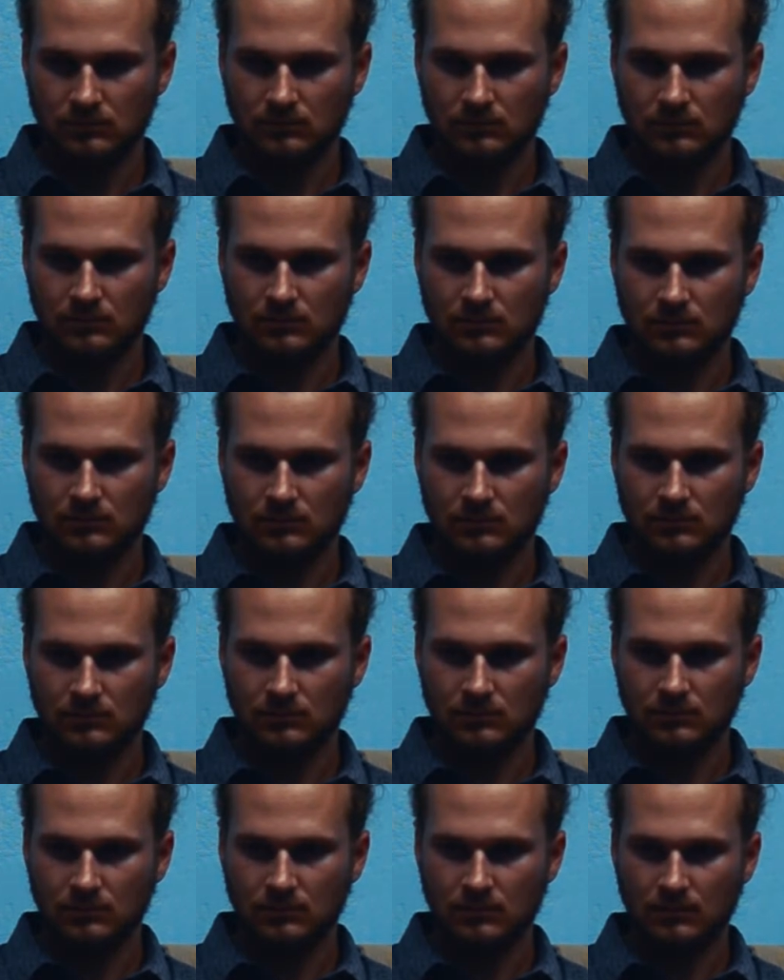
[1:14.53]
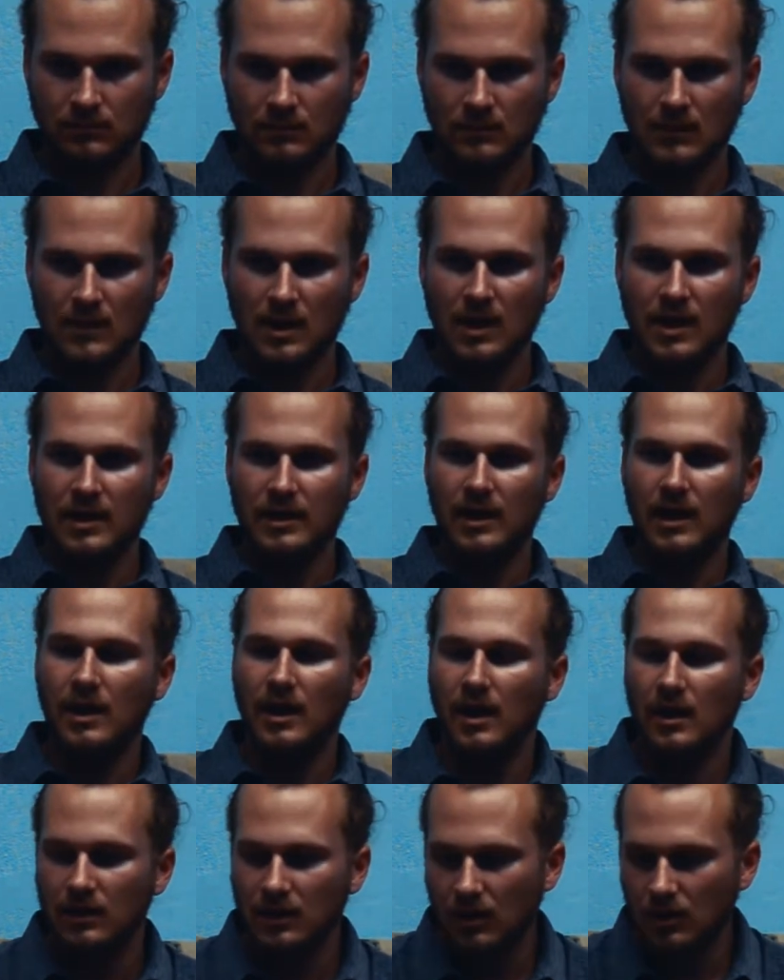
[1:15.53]
What do you think?
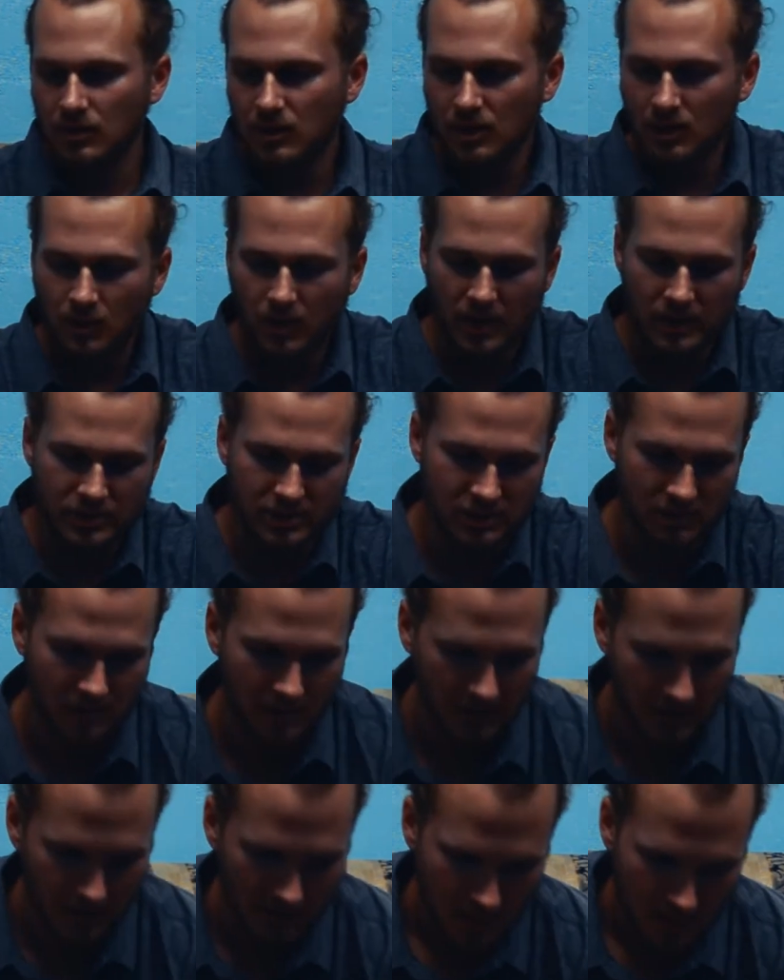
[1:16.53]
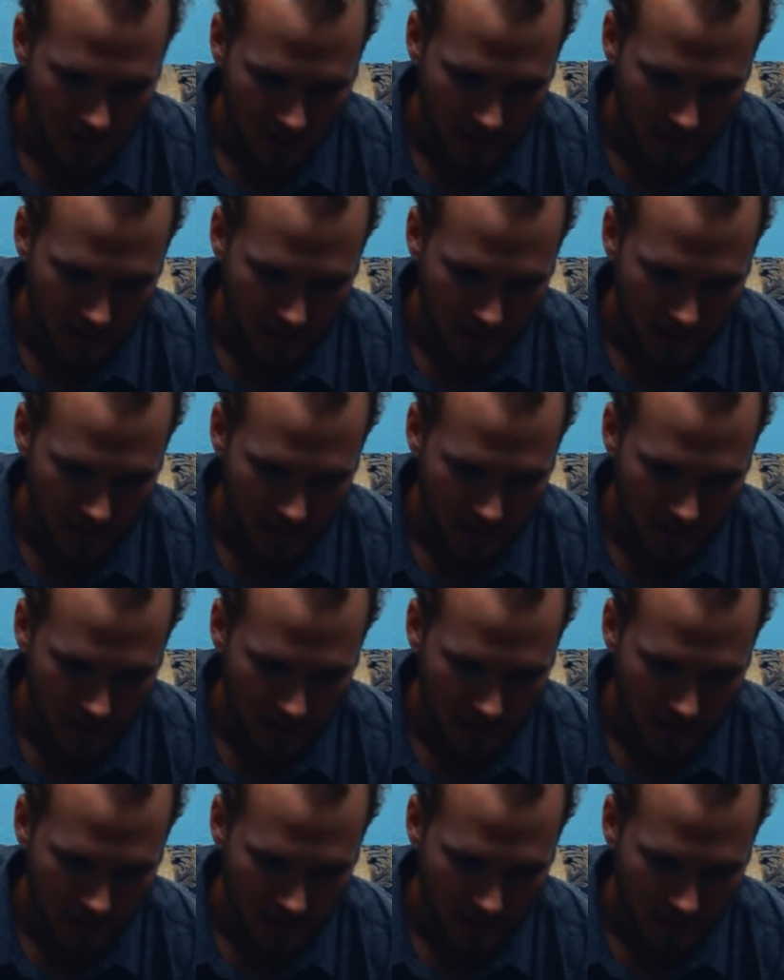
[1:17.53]
Yeah, yeah, no, good question, right?